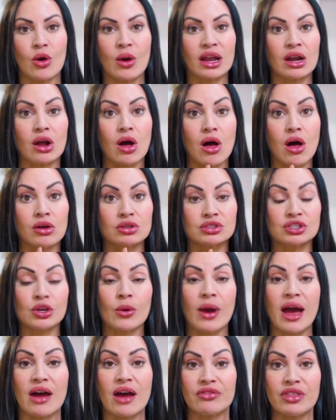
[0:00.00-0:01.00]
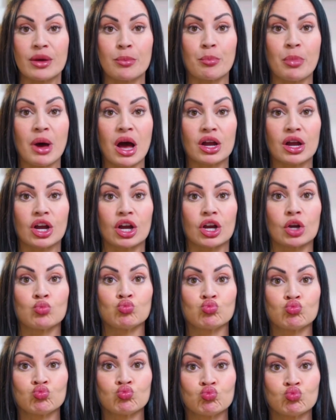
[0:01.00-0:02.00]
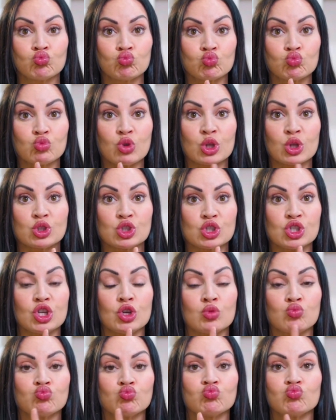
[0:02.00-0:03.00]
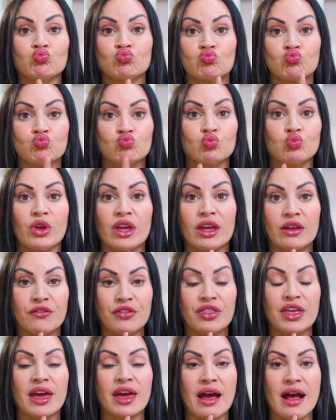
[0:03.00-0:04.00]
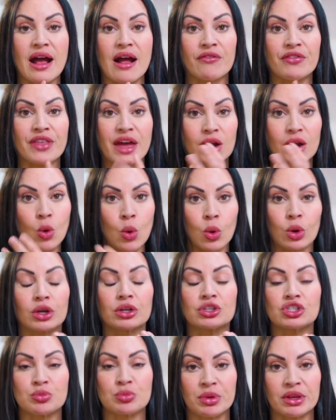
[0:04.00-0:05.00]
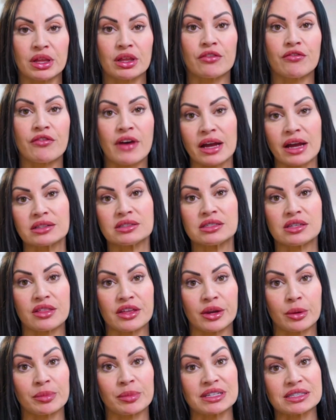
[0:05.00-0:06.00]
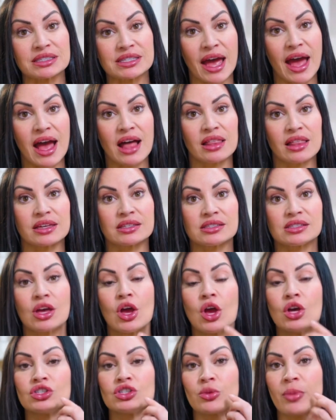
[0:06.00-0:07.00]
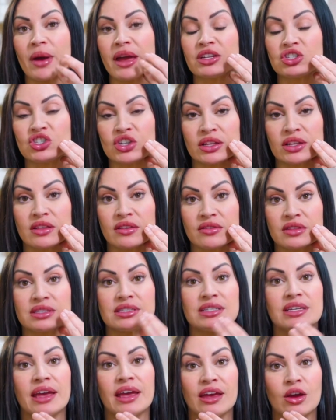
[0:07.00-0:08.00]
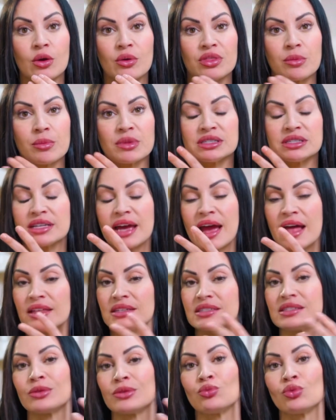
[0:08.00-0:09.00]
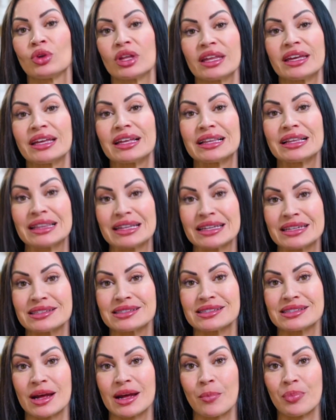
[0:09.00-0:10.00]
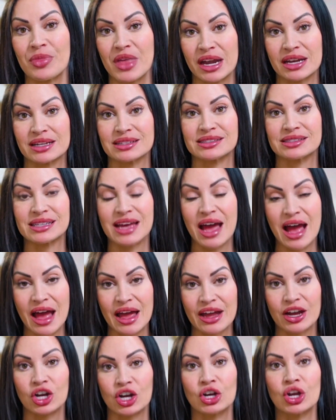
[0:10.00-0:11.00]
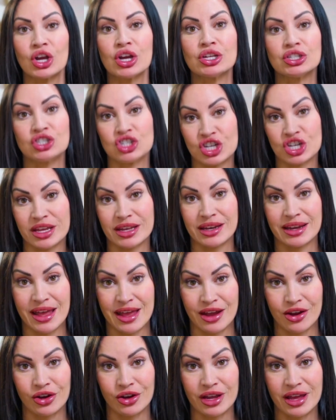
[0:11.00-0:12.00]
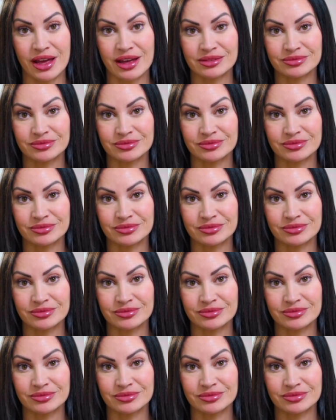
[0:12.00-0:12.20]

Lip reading: and I'll also have them pucker and see if they have that orange peel effect to their mentalis. So by injecting the DAO in the mentalis, it really cleans up that entire chin area.